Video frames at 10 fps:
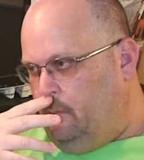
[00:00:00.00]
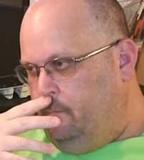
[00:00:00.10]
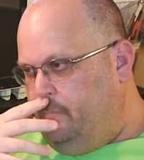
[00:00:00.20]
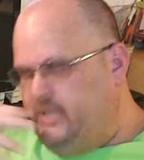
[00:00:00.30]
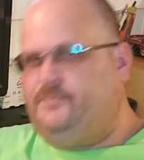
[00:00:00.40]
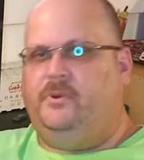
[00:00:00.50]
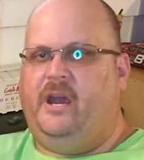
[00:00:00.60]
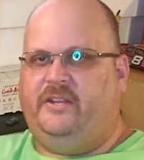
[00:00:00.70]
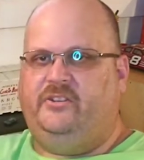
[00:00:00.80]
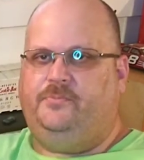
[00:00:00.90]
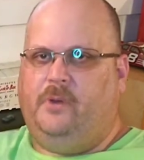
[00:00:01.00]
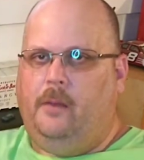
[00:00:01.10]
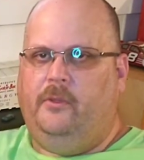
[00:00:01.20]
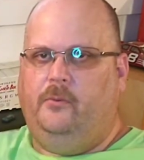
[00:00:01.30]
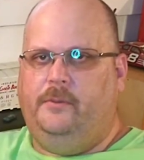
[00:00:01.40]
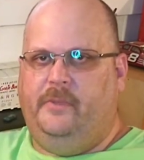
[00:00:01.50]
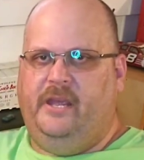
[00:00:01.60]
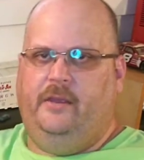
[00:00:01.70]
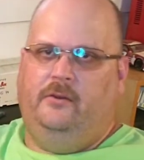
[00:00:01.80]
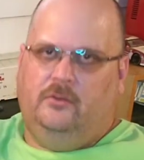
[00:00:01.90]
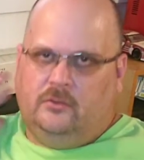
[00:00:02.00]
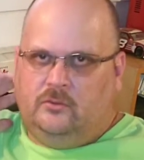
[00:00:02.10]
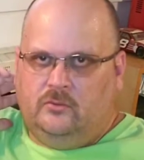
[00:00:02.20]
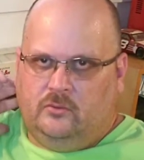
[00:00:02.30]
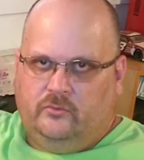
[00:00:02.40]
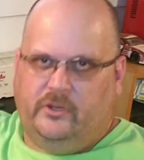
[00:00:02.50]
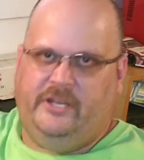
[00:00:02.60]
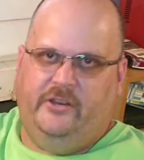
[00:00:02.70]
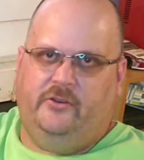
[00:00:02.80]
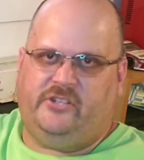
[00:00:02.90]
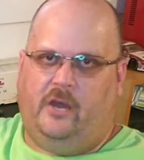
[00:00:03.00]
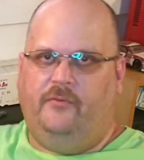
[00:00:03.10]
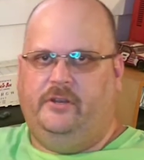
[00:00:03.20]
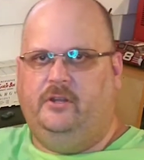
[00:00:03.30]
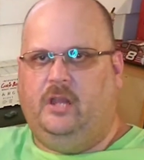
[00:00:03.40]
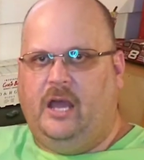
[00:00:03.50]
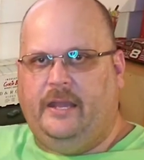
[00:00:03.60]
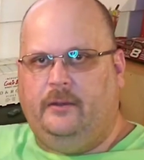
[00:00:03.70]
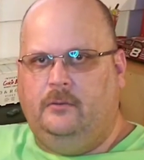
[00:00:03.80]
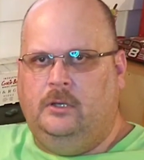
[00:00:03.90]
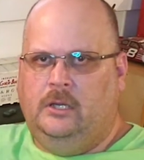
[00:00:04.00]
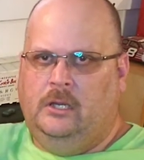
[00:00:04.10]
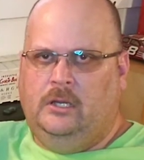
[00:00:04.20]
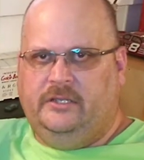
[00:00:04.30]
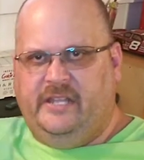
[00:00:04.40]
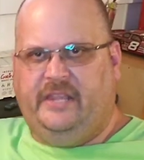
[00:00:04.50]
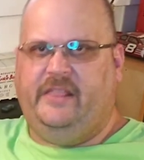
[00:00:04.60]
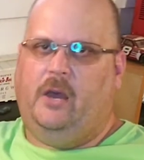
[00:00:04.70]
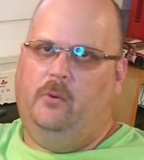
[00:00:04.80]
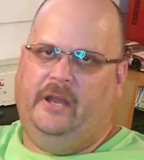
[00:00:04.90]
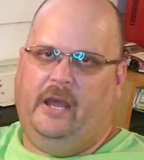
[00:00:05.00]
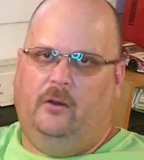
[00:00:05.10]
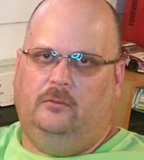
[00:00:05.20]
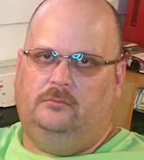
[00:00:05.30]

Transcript: Best practice probably would be run yourself a new line take that one out.